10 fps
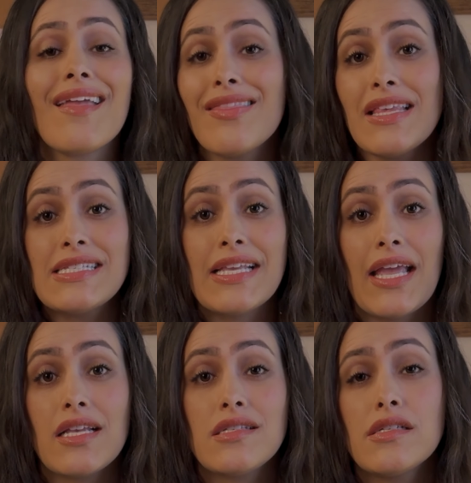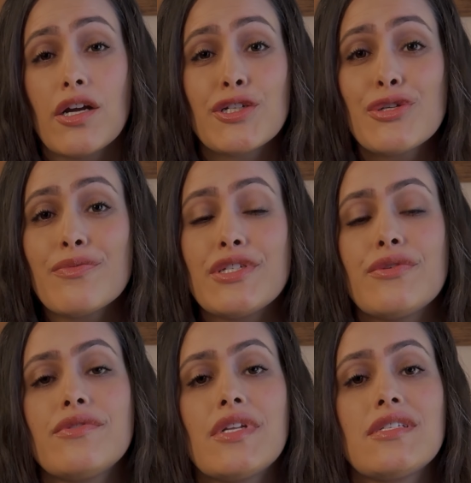In this case, the doctrine was
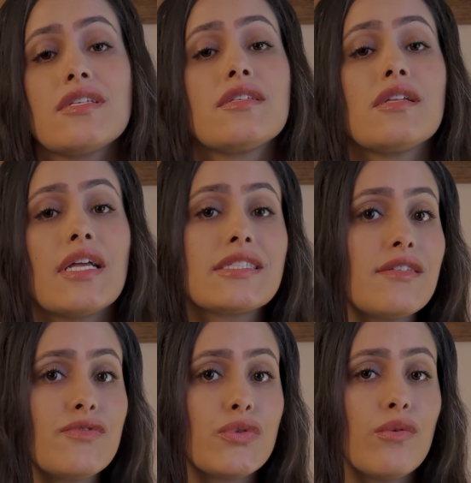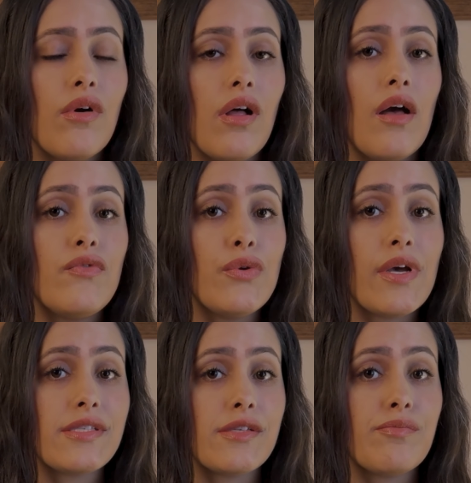used as a selective tool of
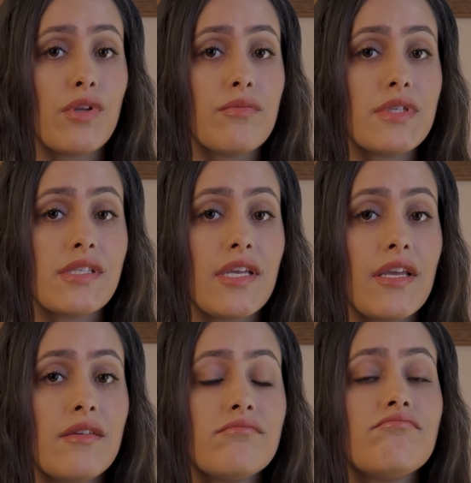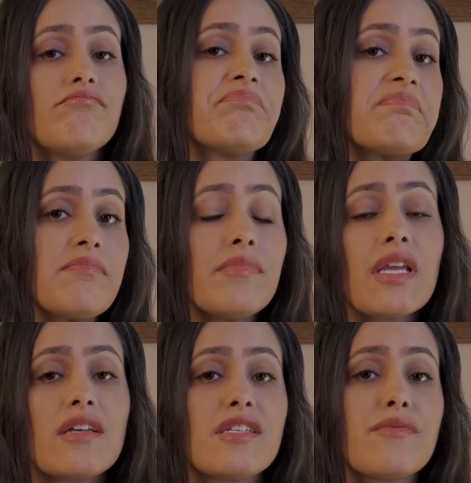US diplomacy
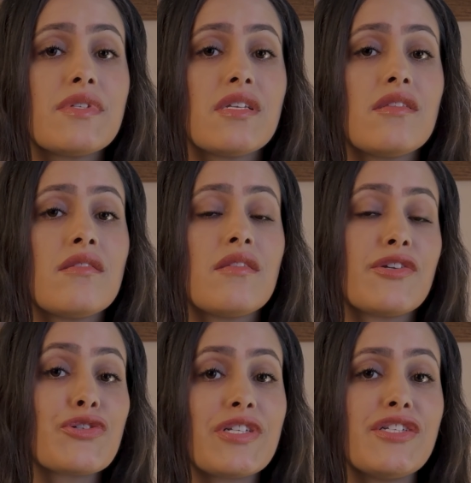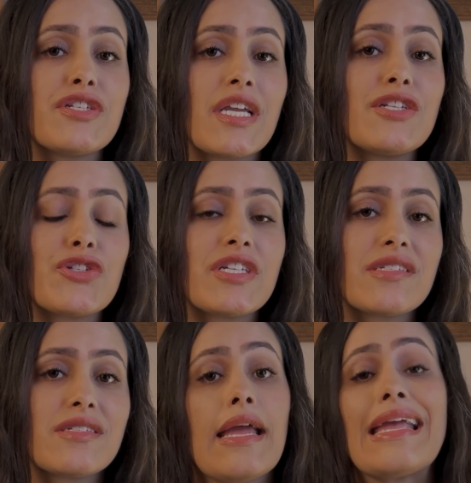because it was in their strategic
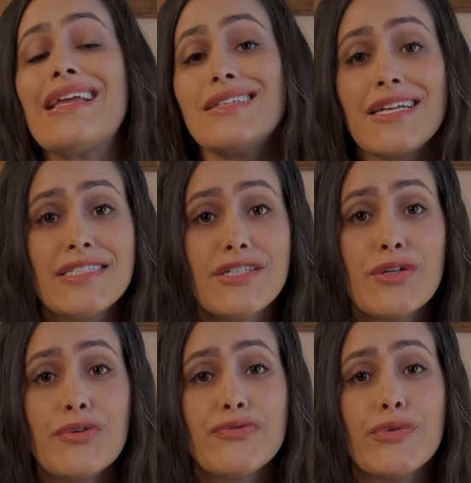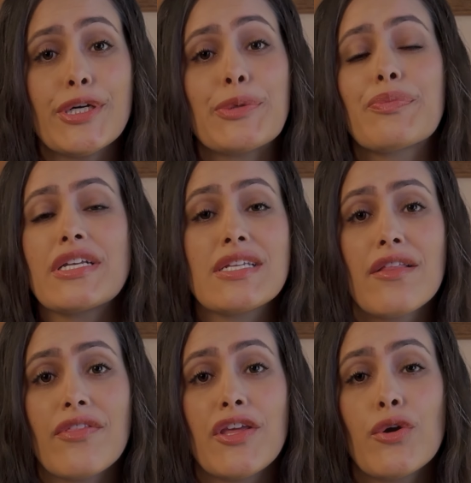interest. In 1904,
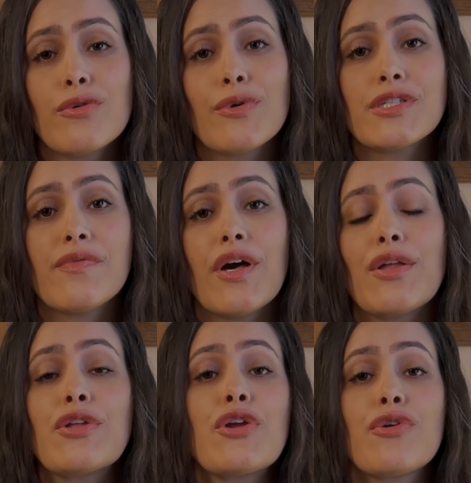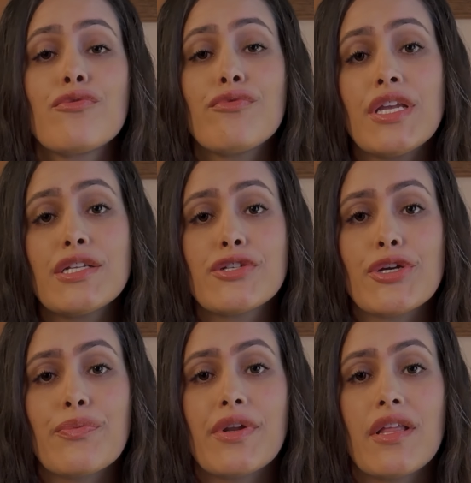President Theodore Roosevelt
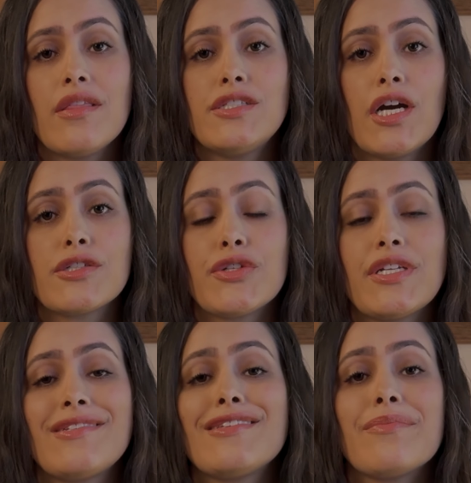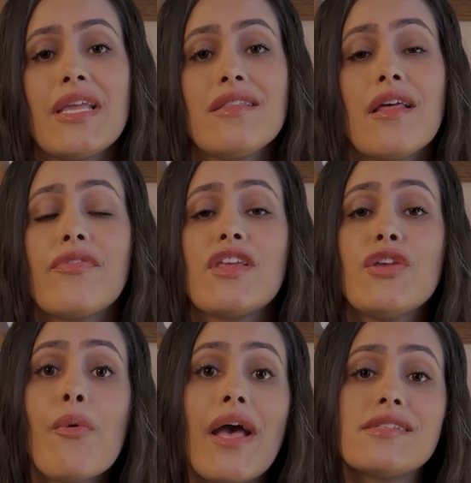reinterpreted the doctrine to mean that the
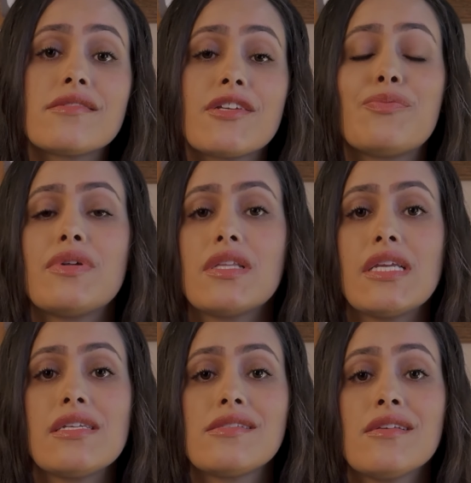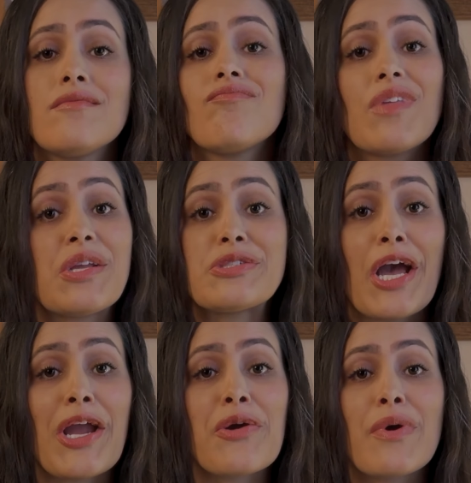US could police the
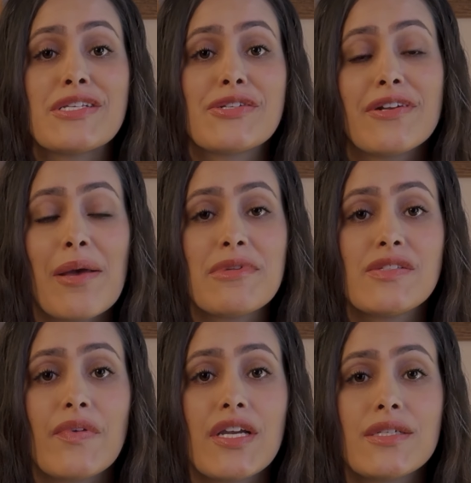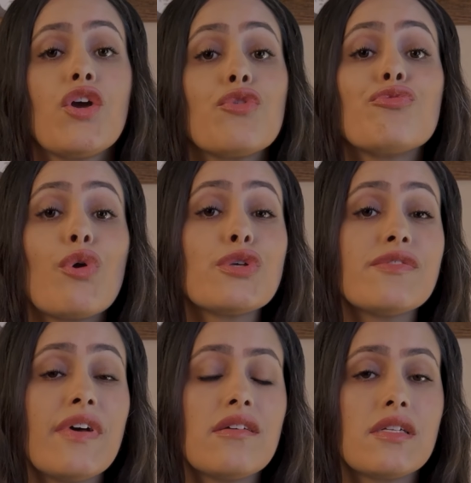entire Western Hemisphere.
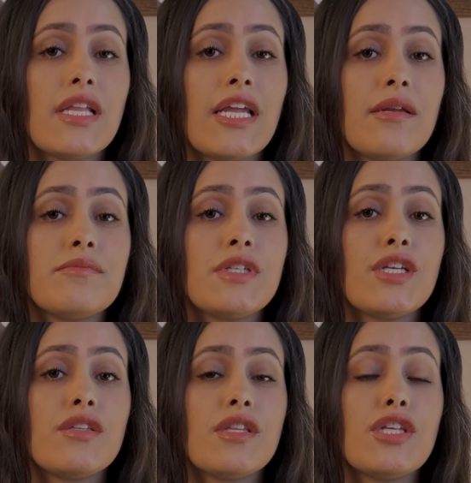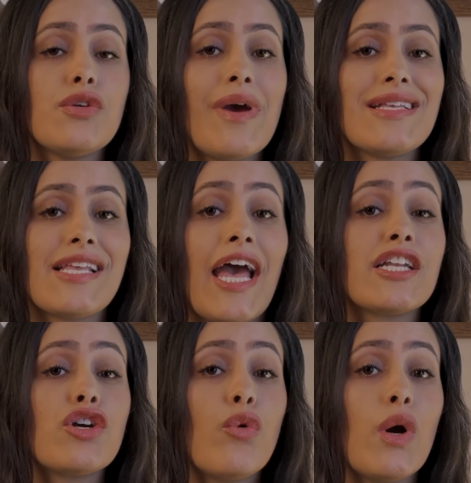Roosevelt claimed the US had,
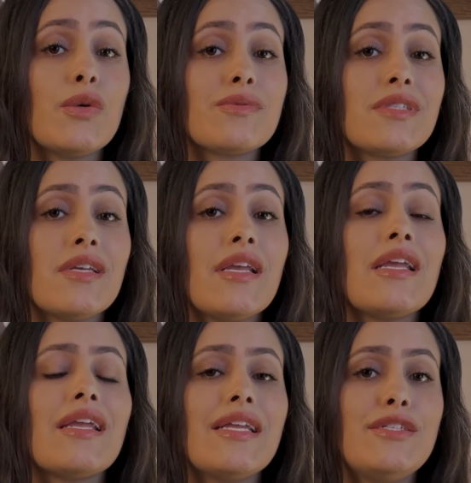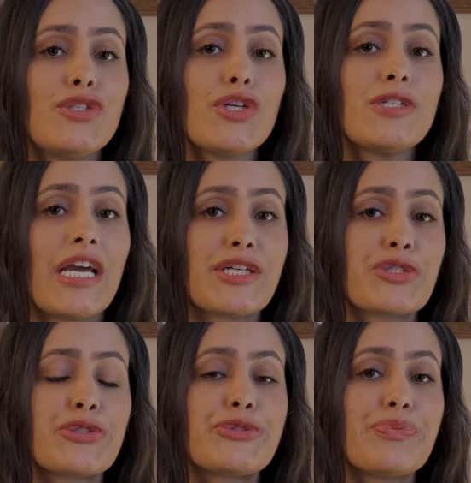quote,
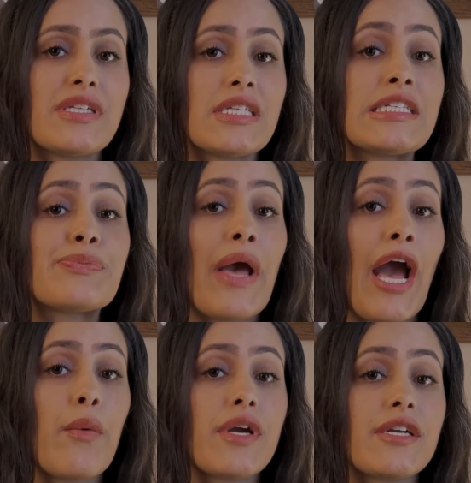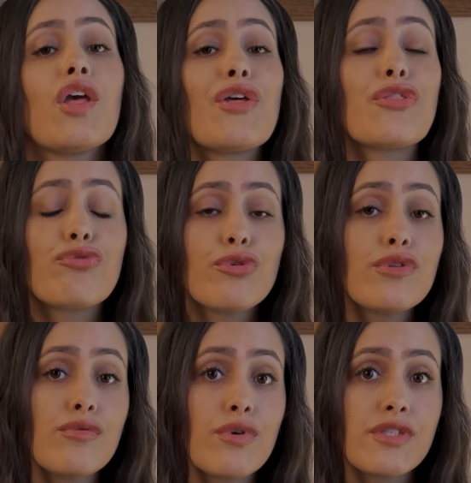"international police power." Through
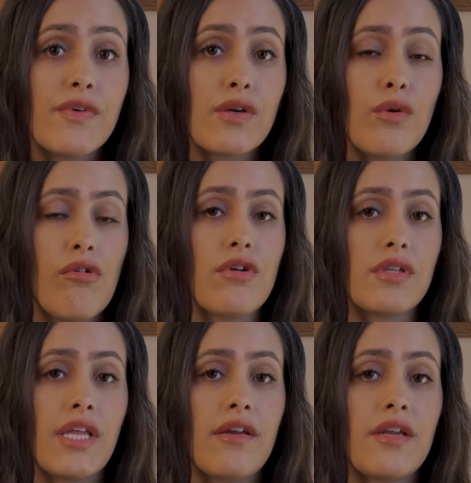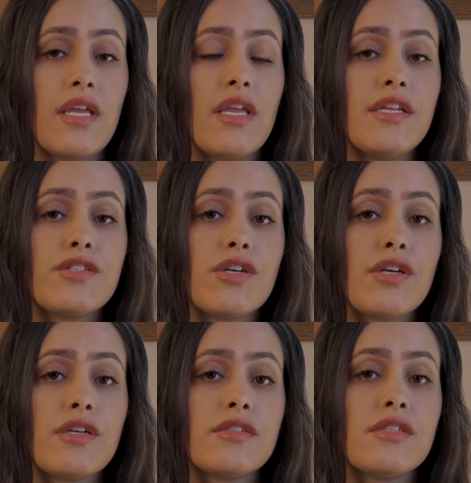the Roosevelt Corollary, he
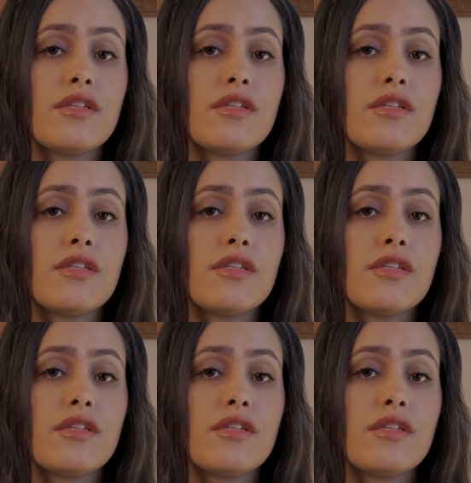turned the